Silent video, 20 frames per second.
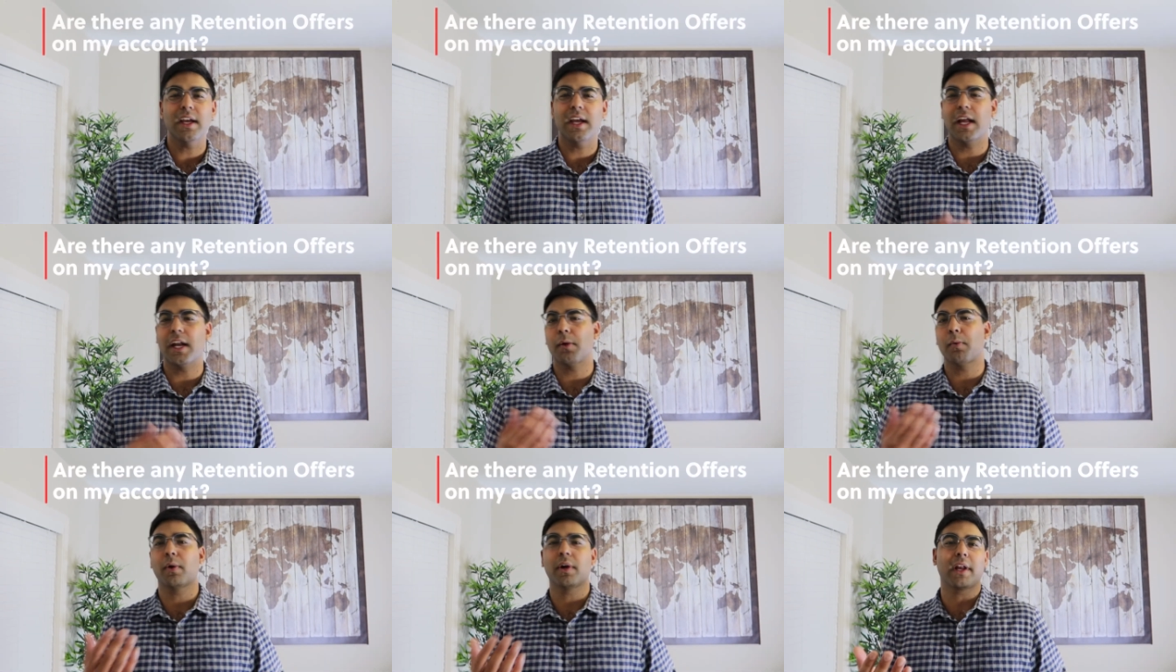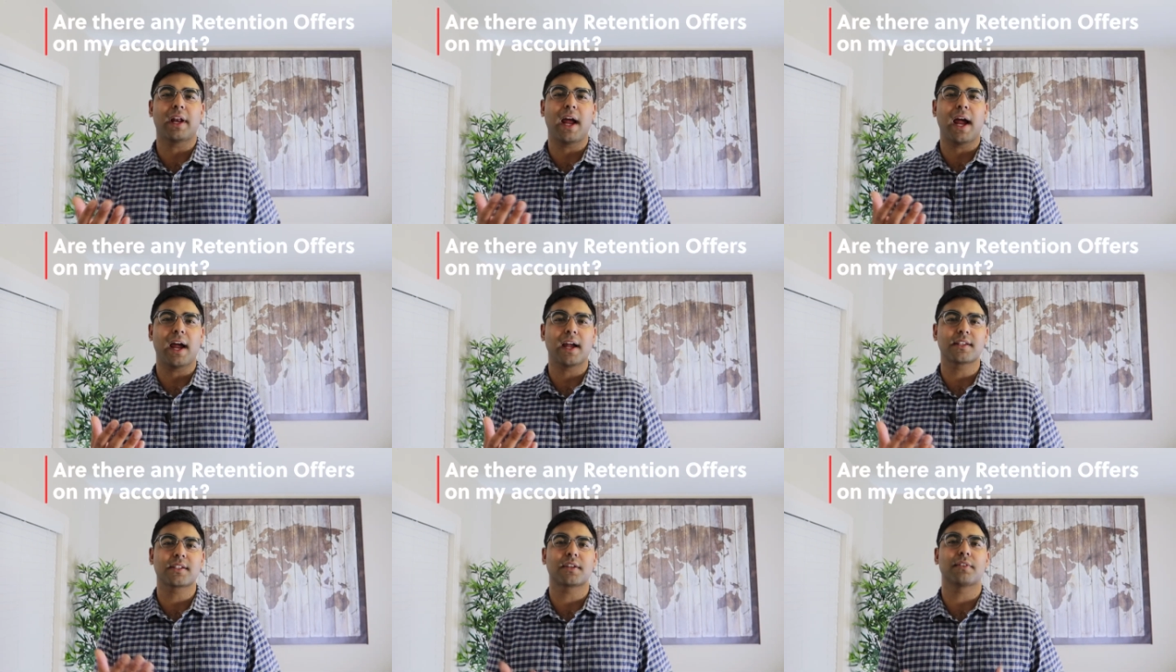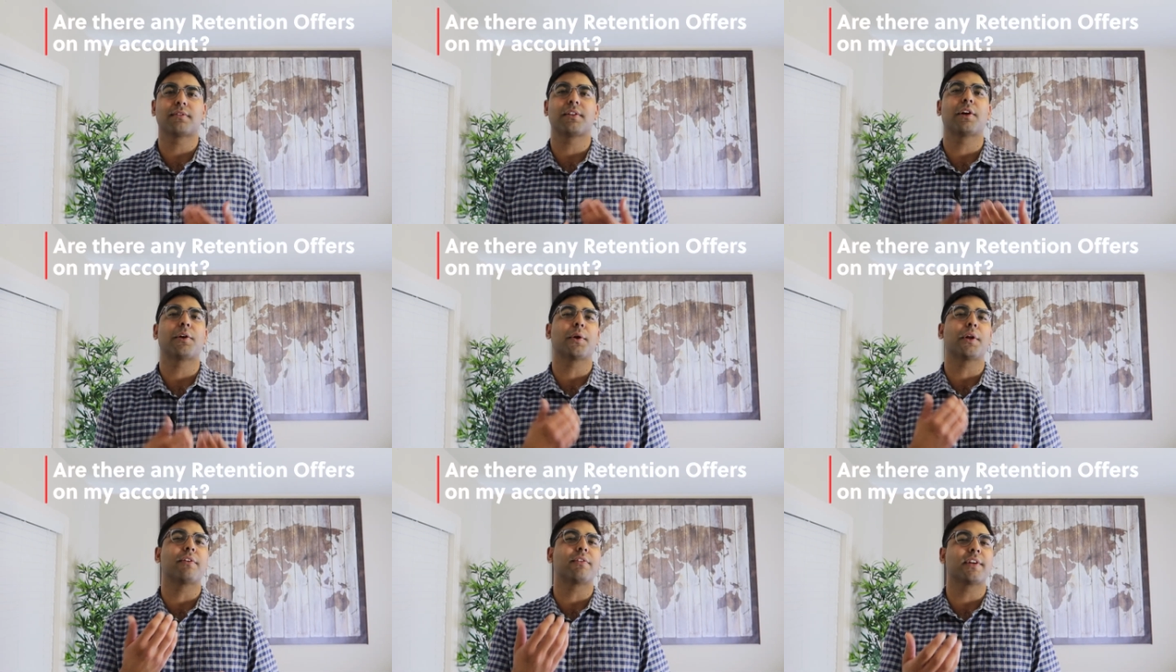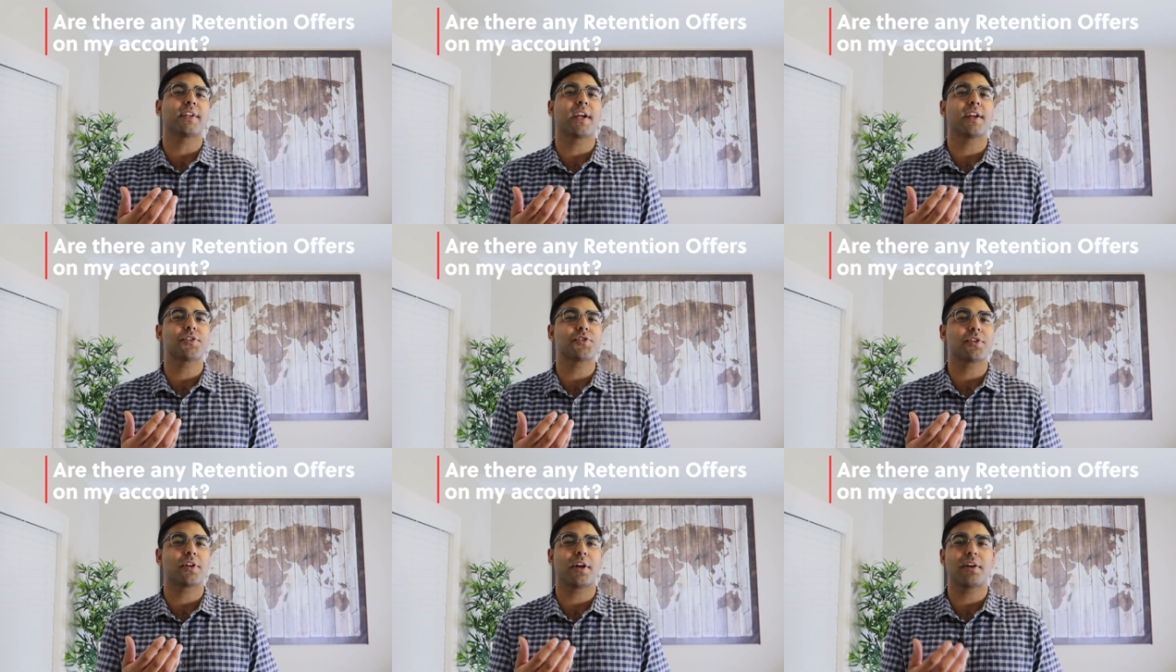and I wanted to ask if there are any
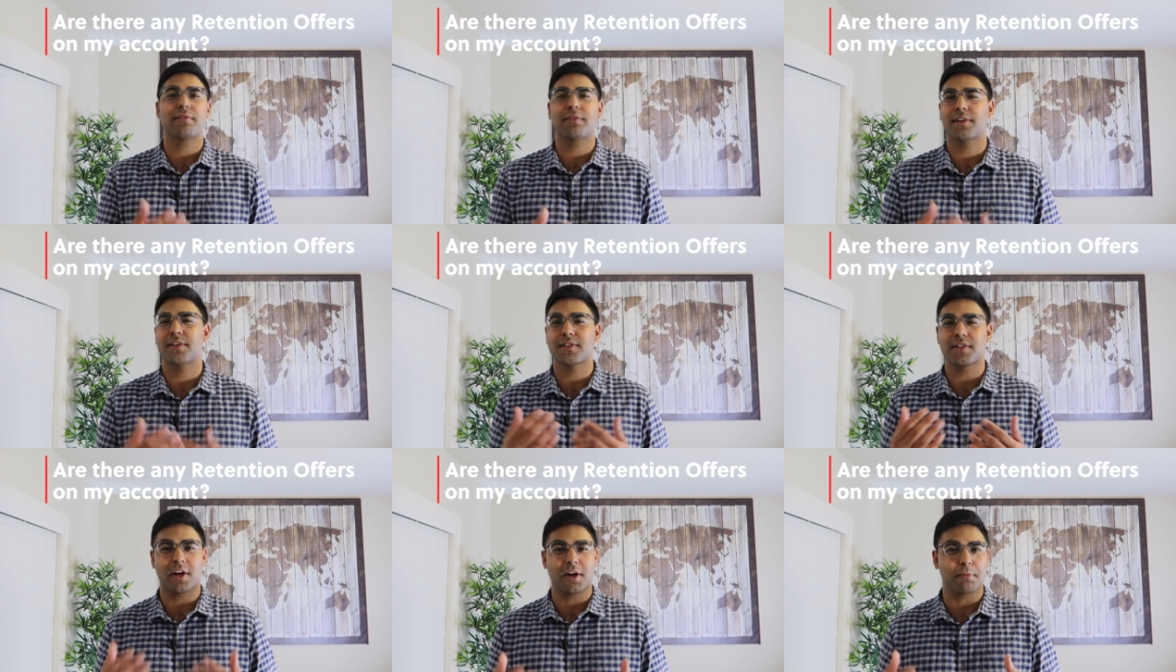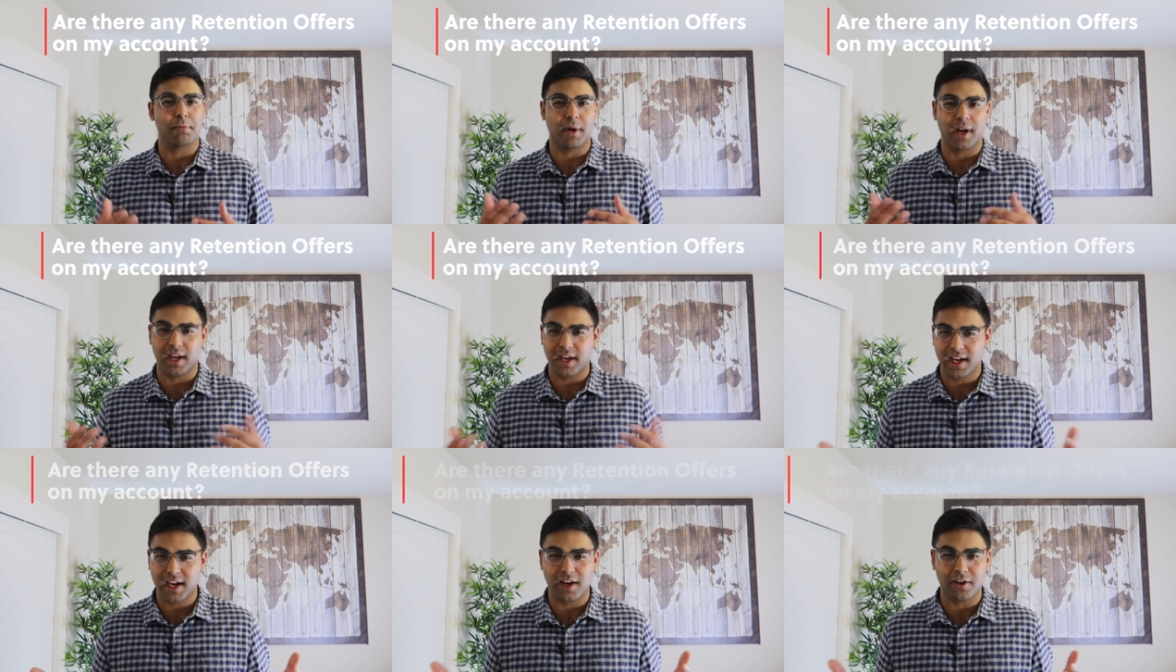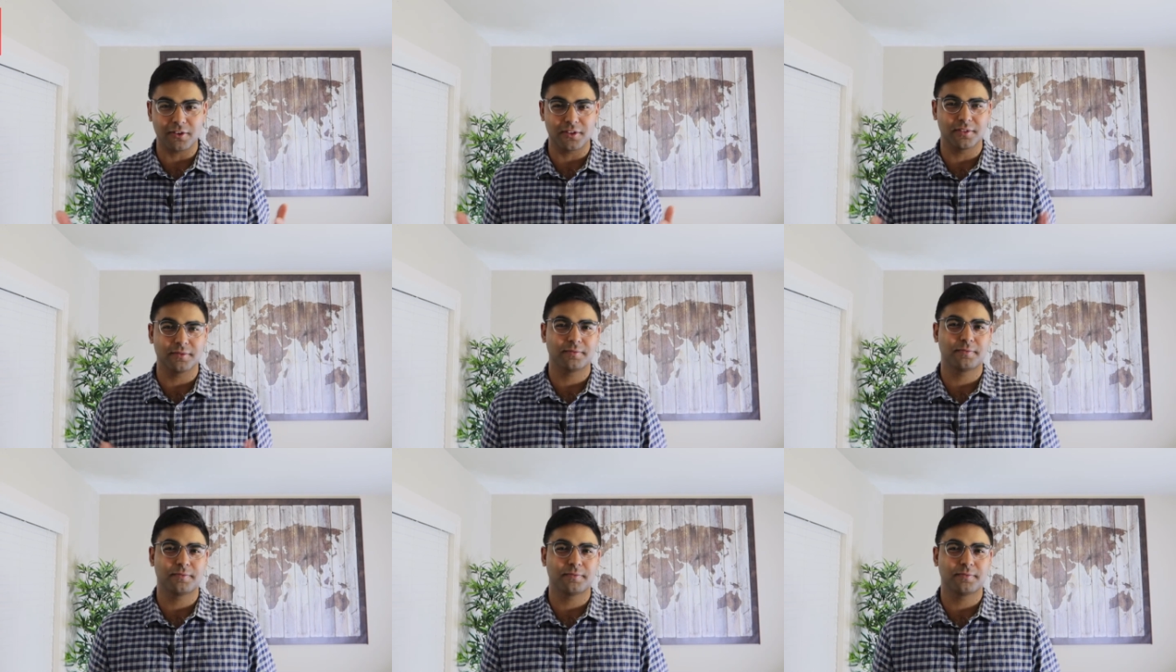retention offers on my account.